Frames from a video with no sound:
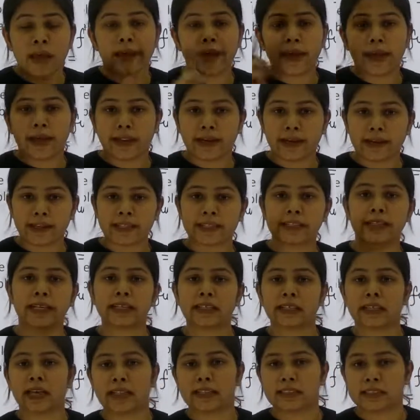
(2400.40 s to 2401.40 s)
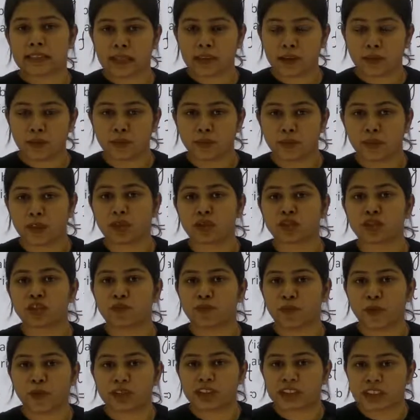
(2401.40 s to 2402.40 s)
errors get cancelled out because of
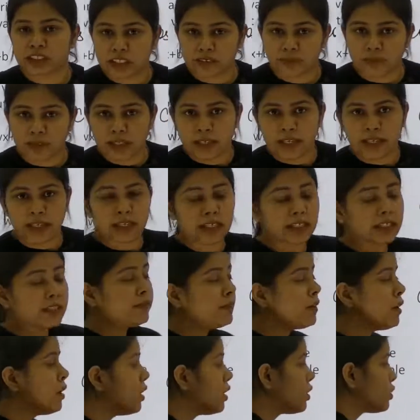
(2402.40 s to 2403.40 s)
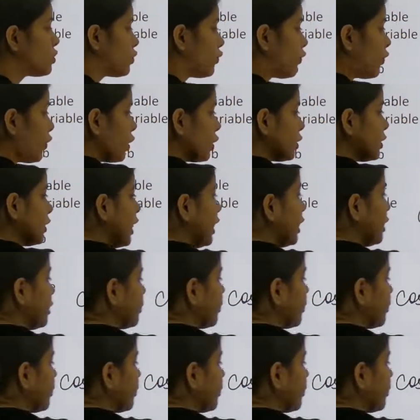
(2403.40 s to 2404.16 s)
positive and negative. So for that,